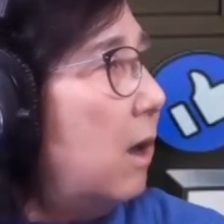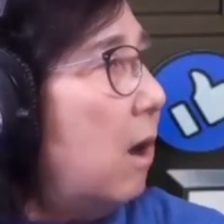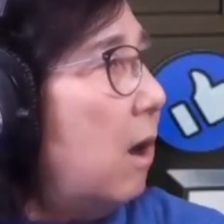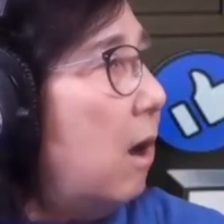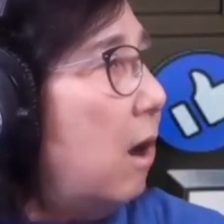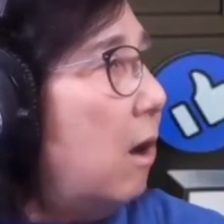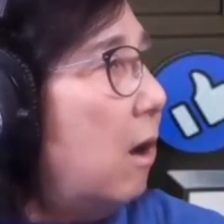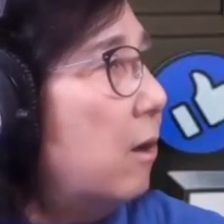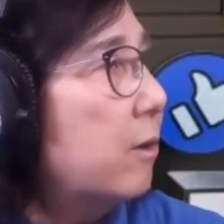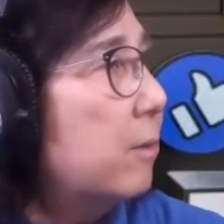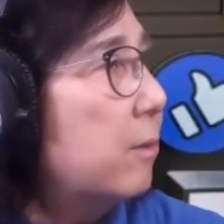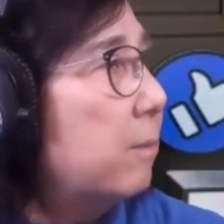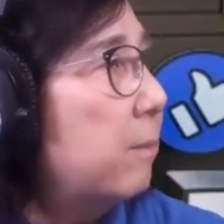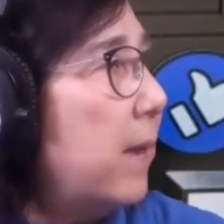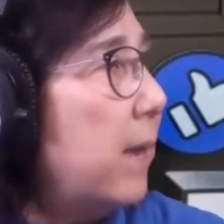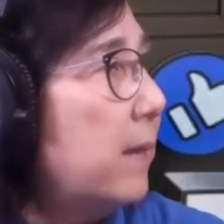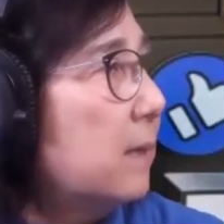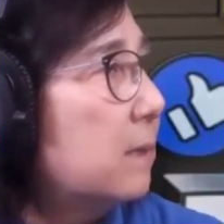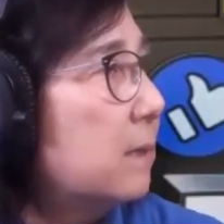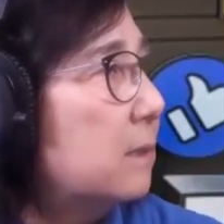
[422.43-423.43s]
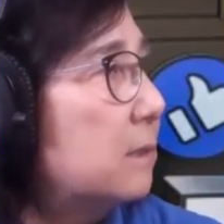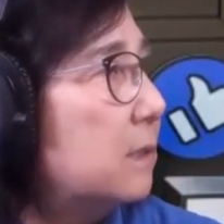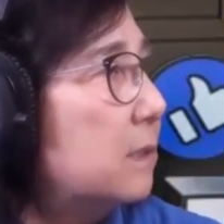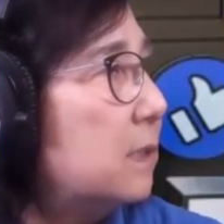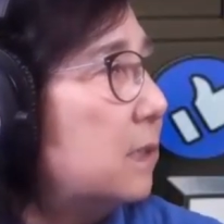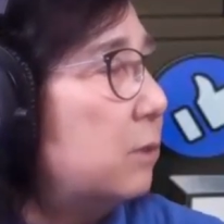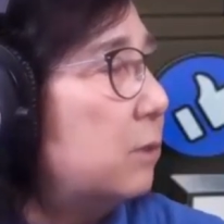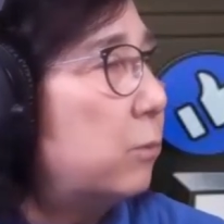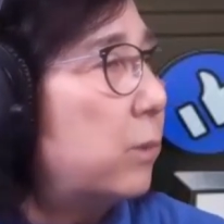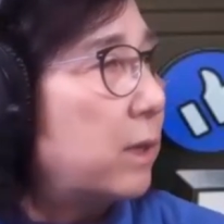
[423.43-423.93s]

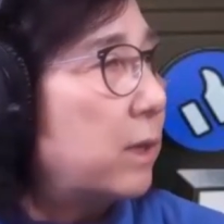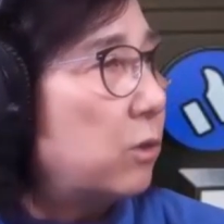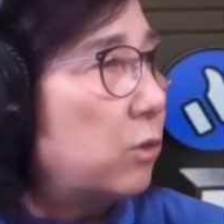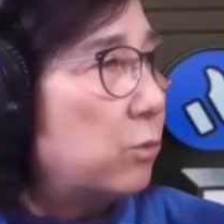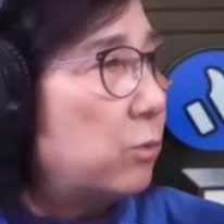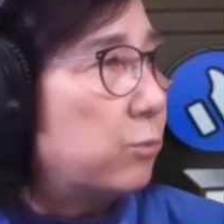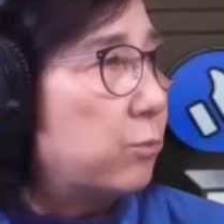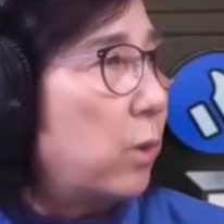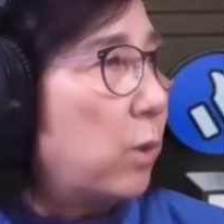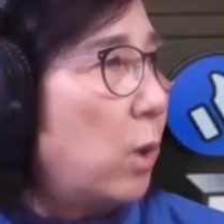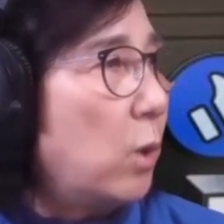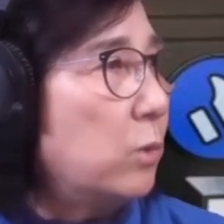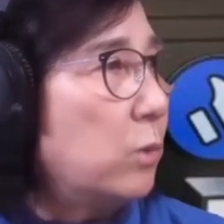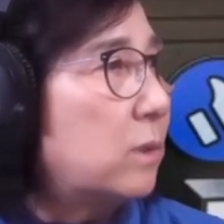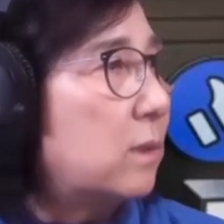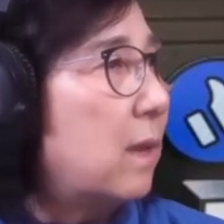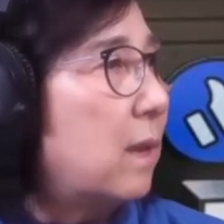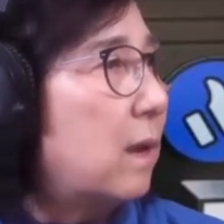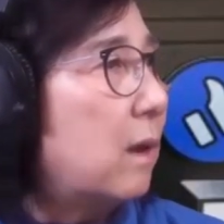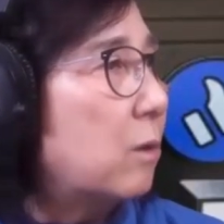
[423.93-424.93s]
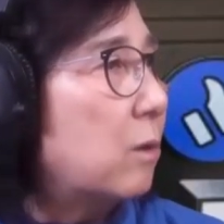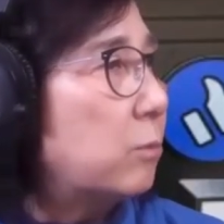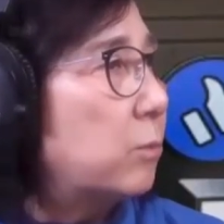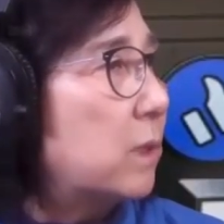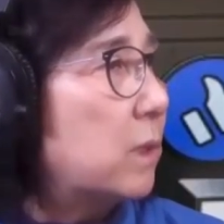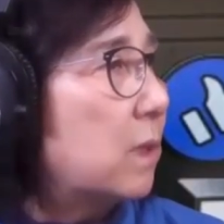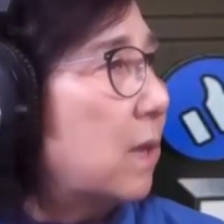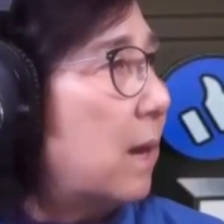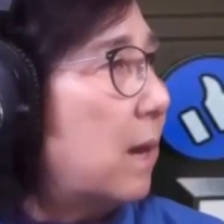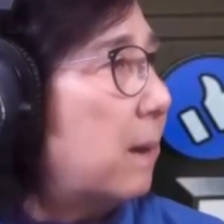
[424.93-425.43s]
Automatically, what you wrote there will
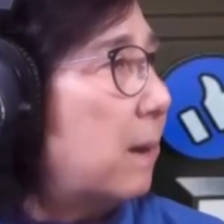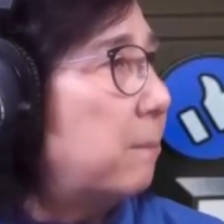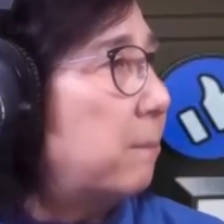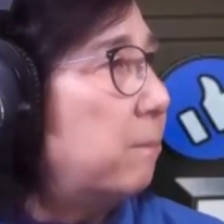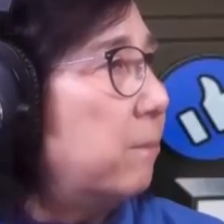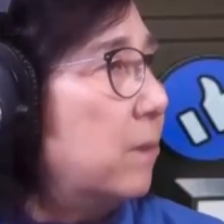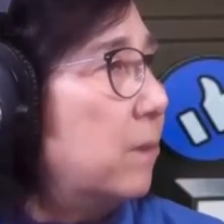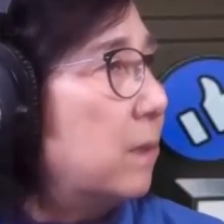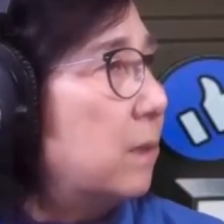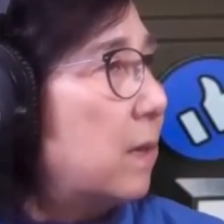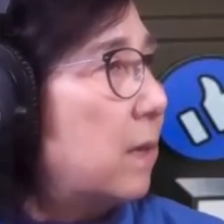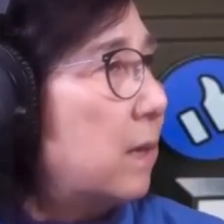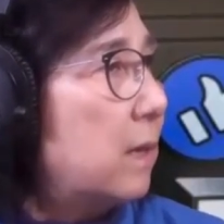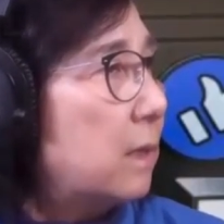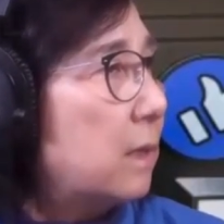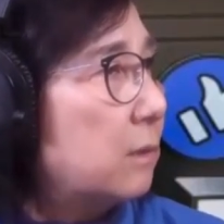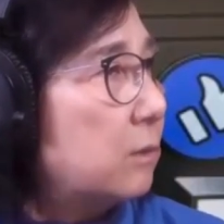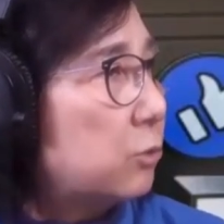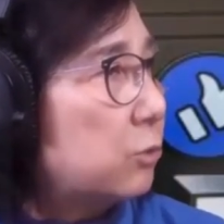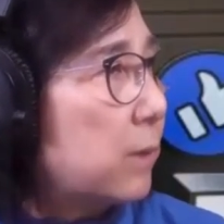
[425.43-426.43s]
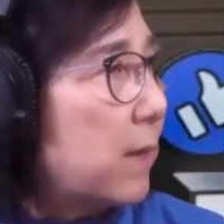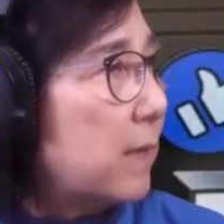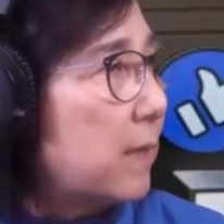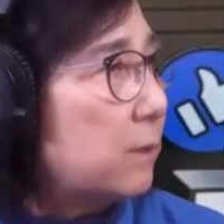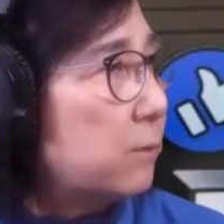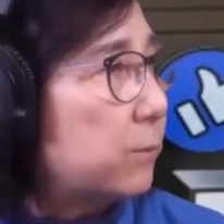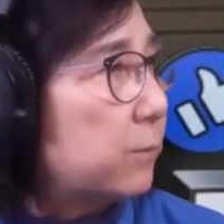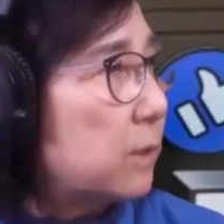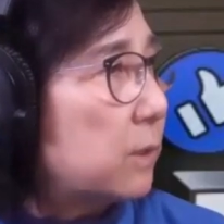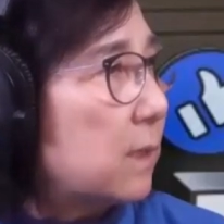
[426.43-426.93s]
come
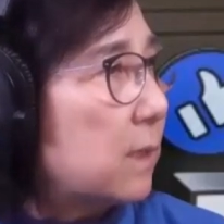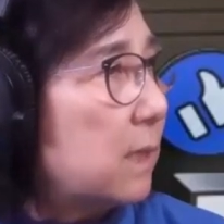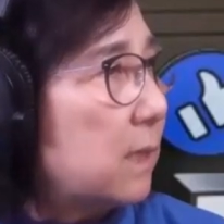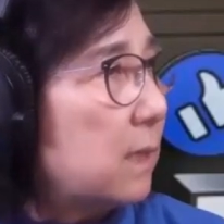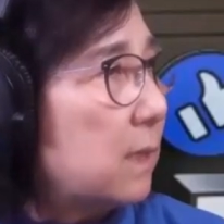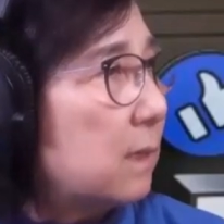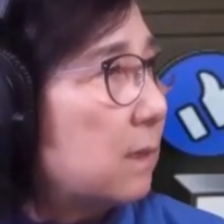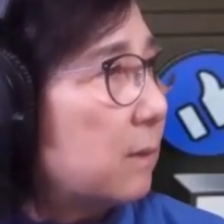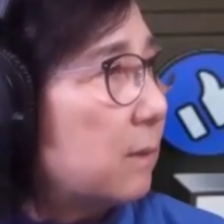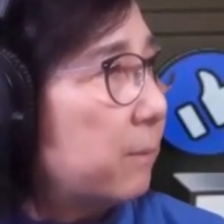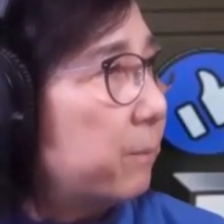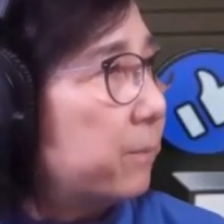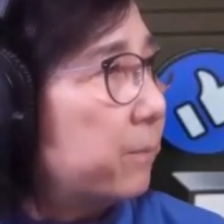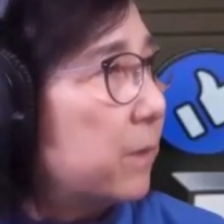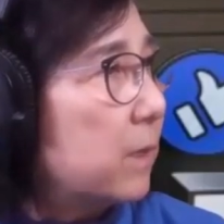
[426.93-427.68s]
transferred here.